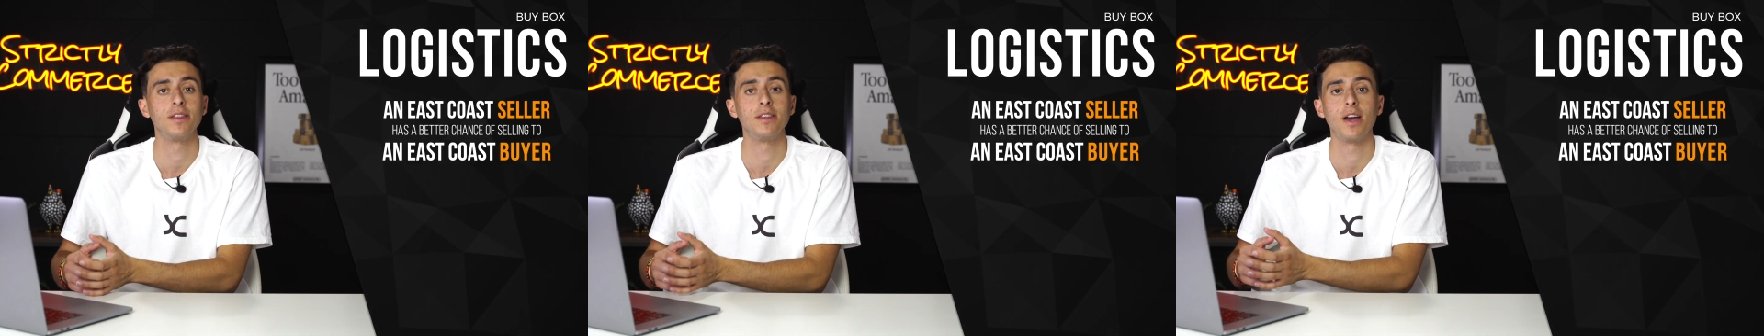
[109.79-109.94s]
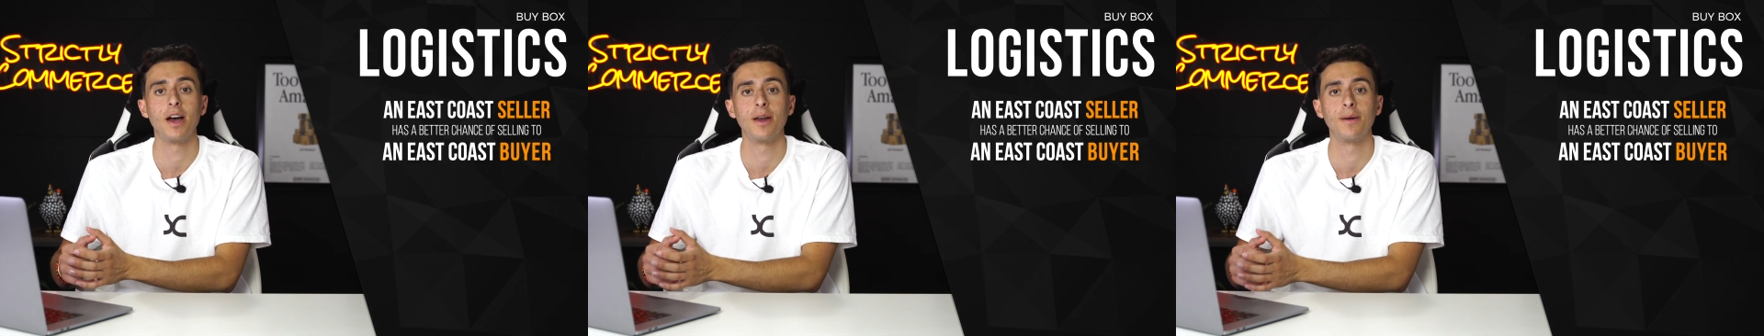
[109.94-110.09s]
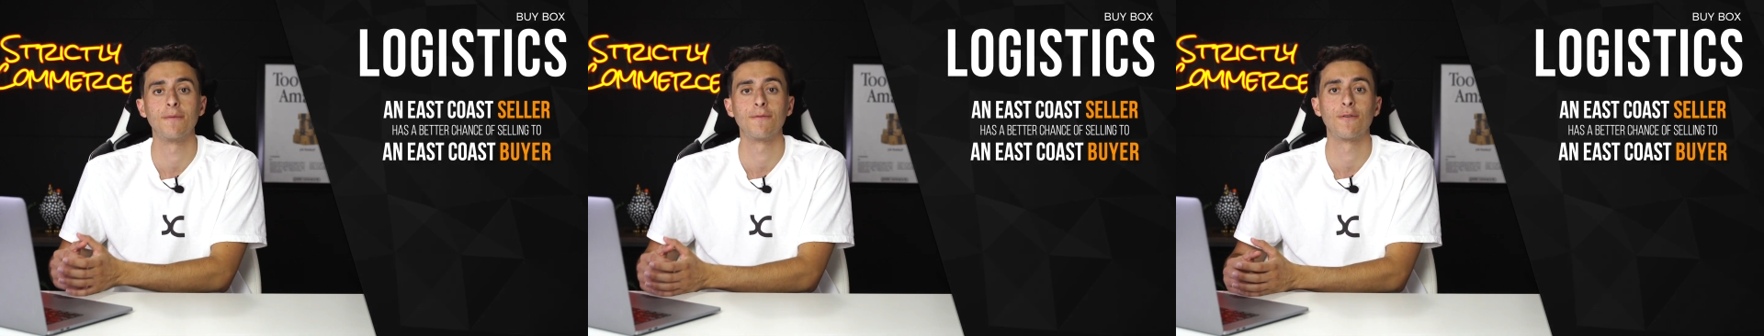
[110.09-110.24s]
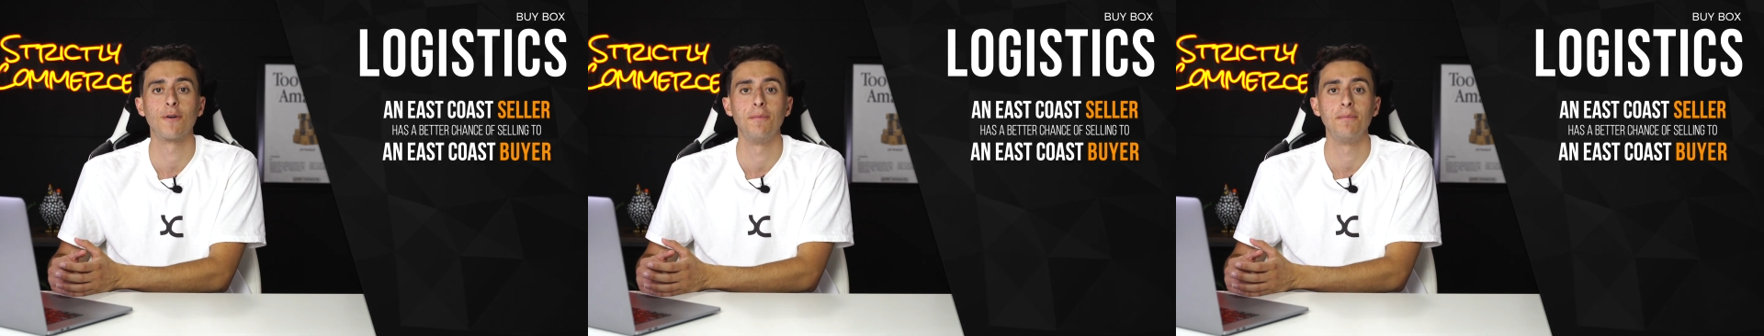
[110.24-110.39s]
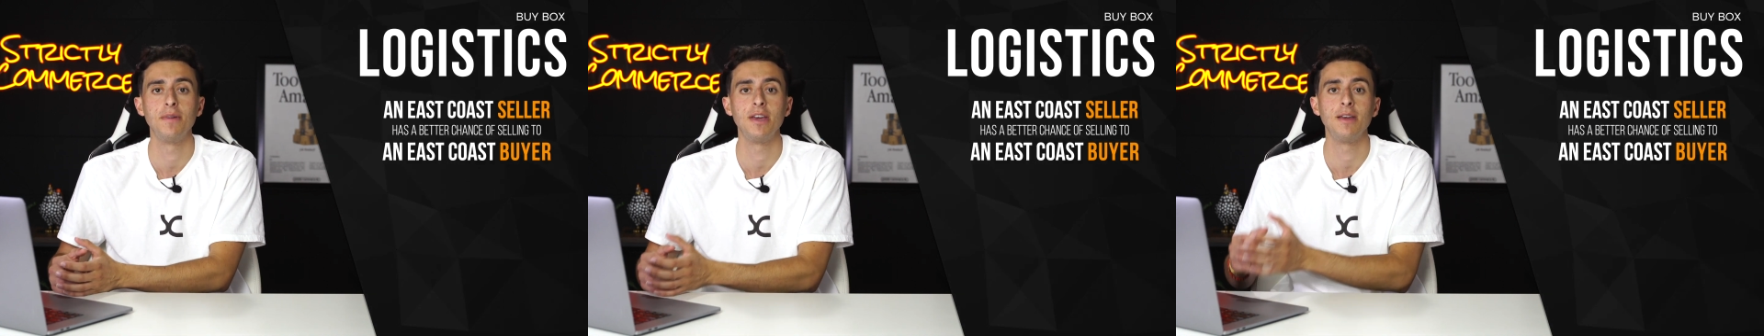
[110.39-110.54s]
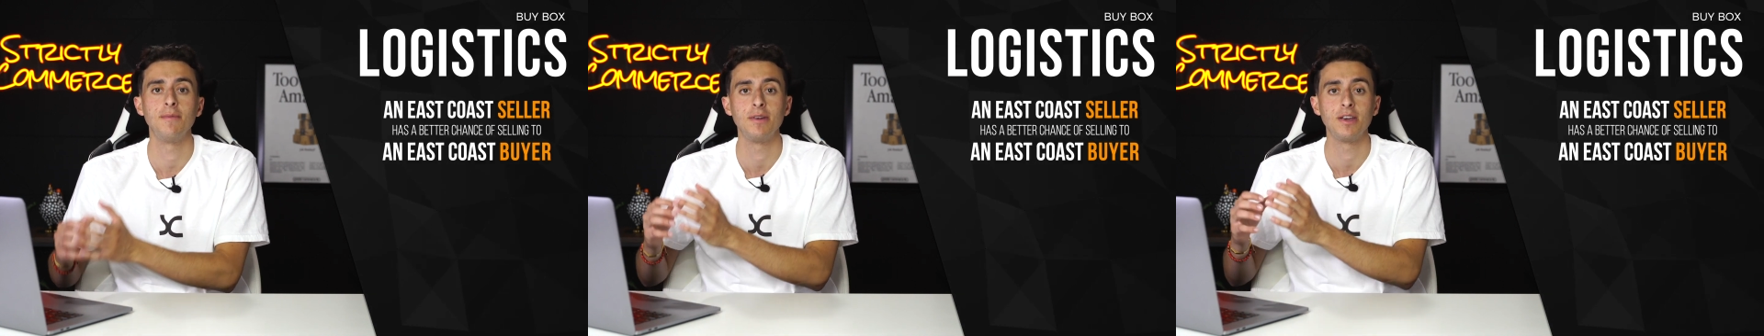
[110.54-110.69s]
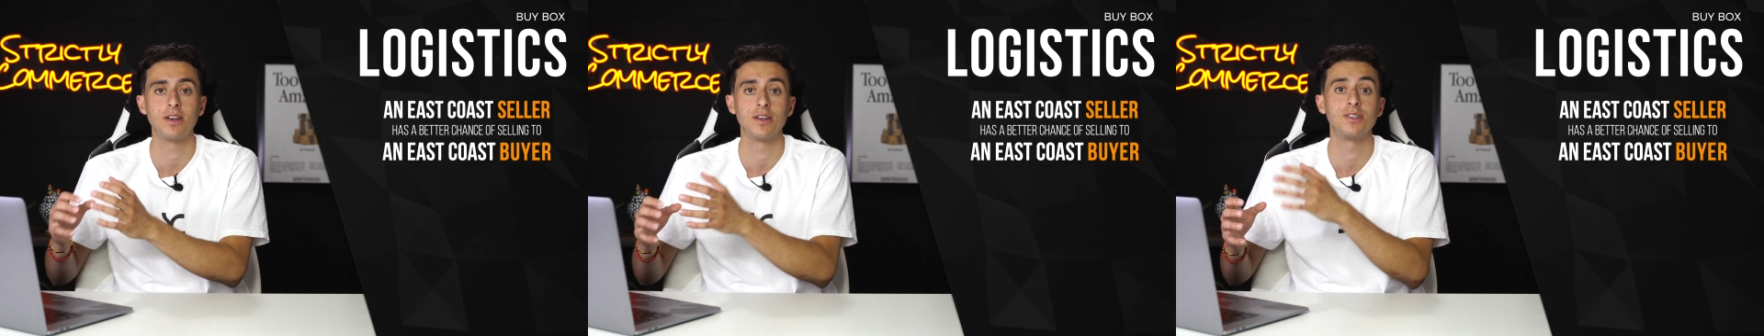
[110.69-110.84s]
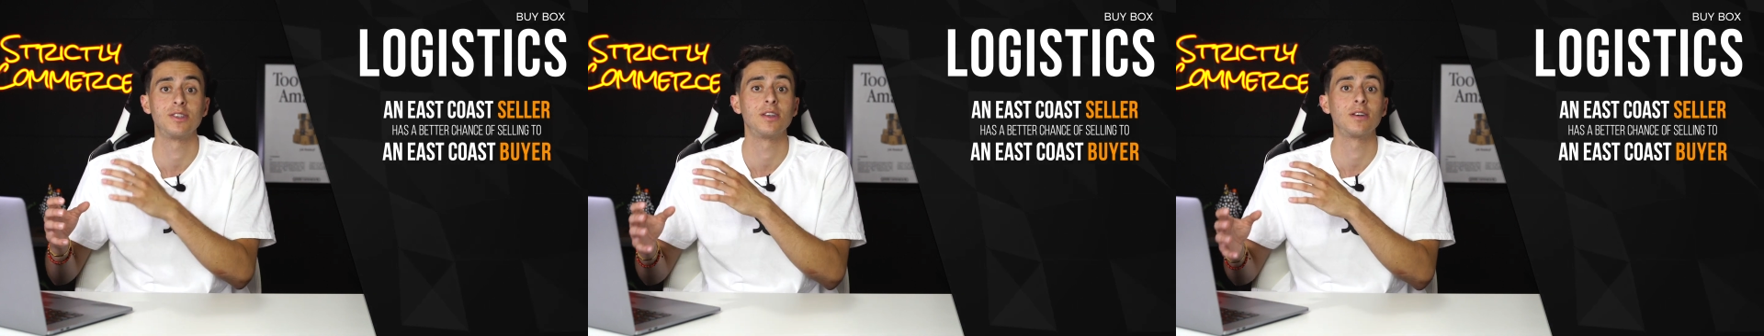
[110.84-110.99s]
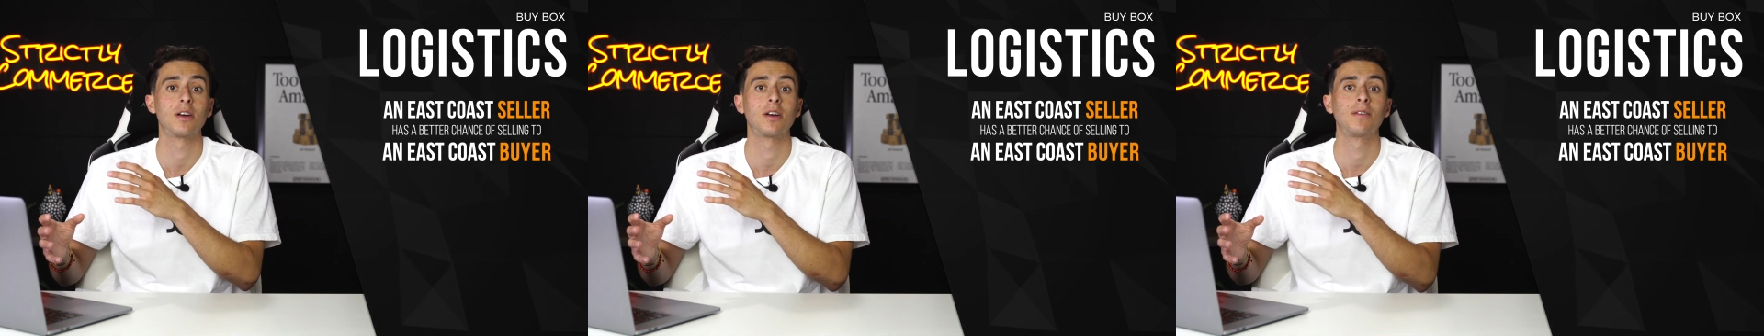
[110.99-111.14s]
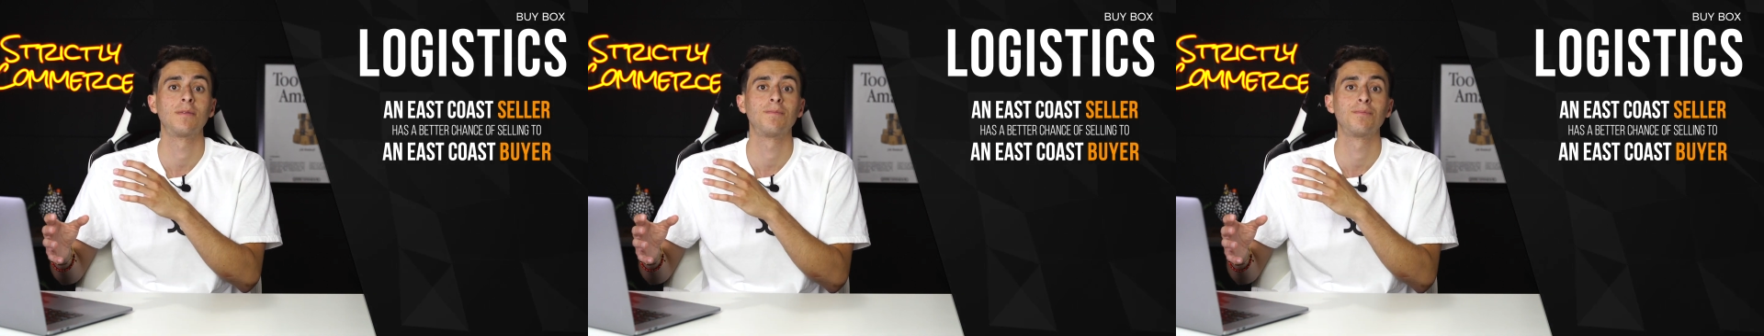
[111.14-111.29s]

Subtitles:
the item from me because the